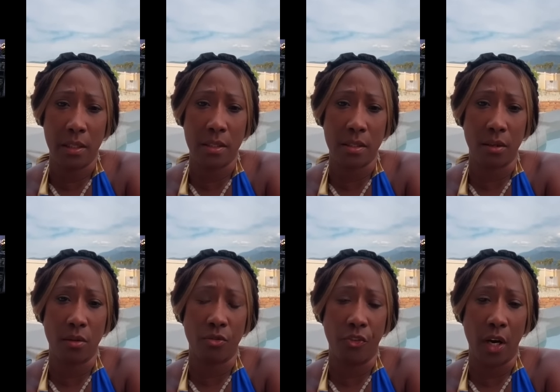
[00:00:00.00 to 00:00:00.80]
He's
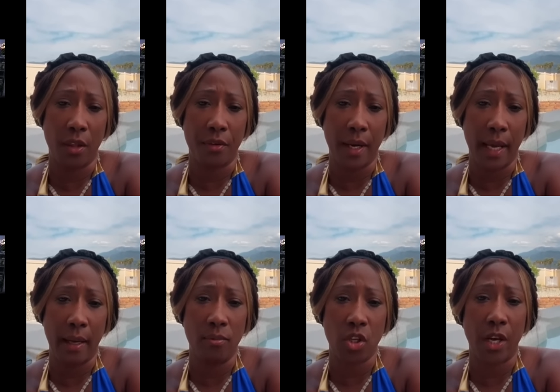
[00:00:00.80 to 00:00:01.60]
still the father,
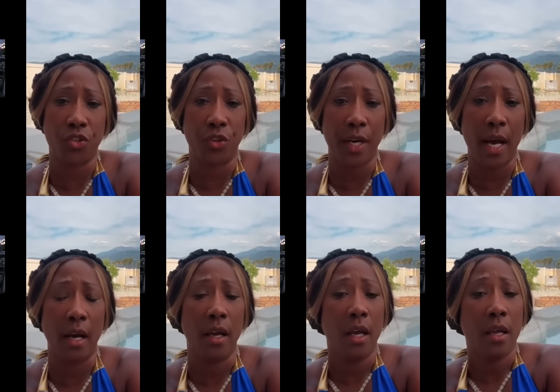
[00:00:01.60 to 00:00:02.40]
name change or
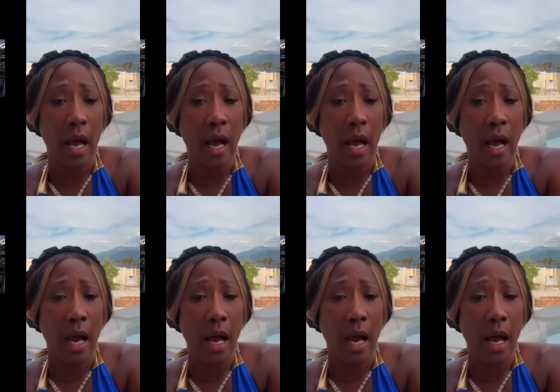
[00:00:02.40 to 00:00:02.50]
not.